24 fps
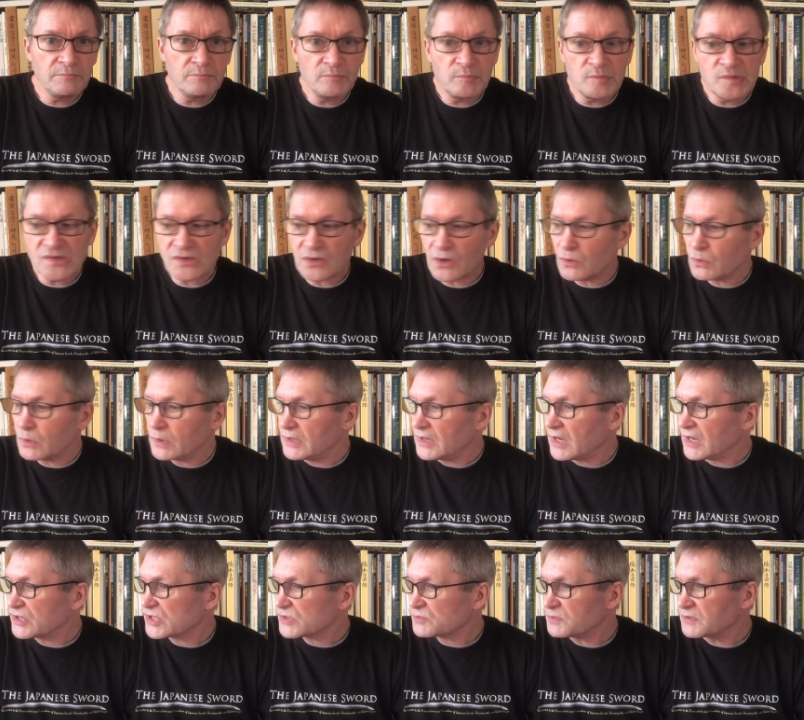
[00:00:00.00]
So
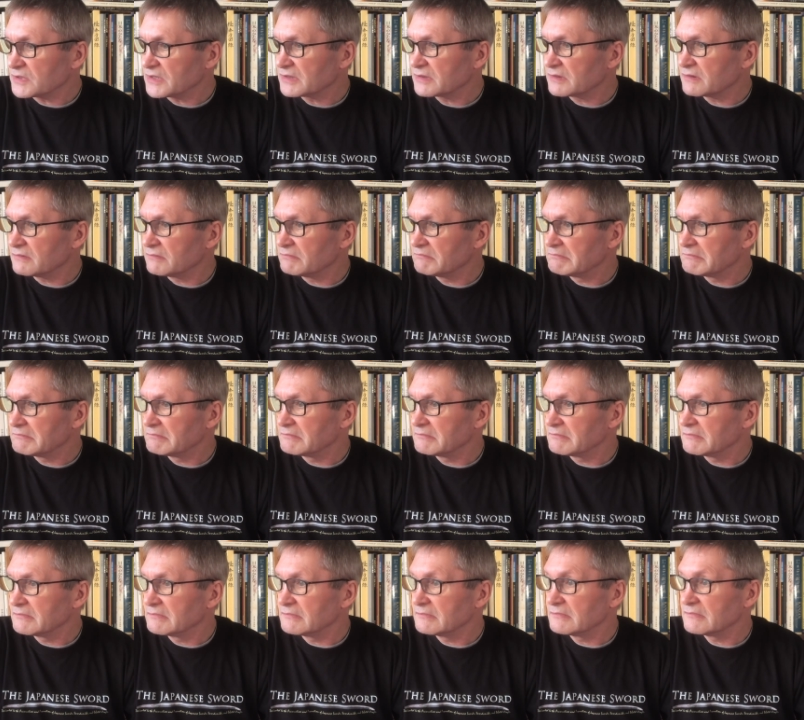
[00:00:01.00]
I just want to
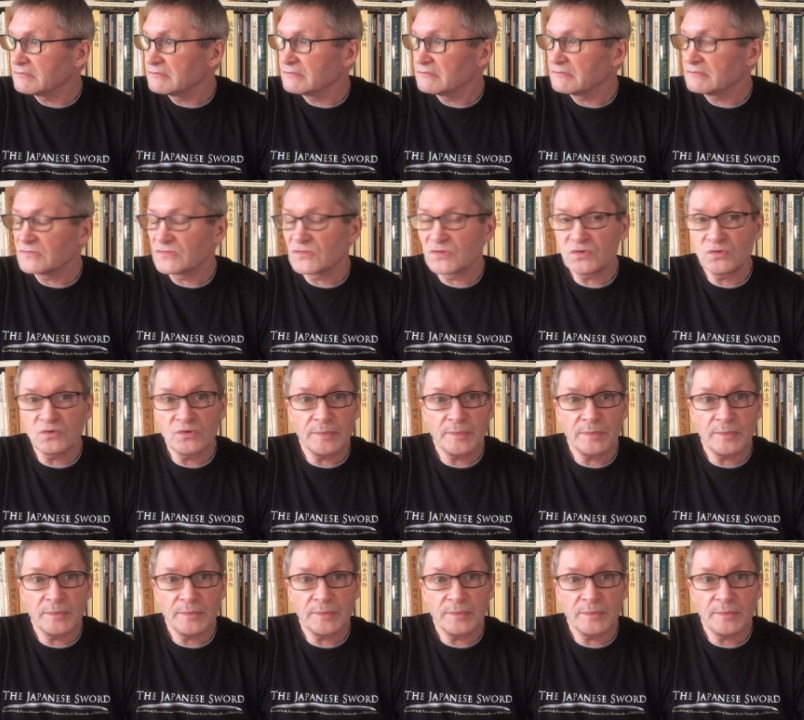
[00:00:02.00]
talk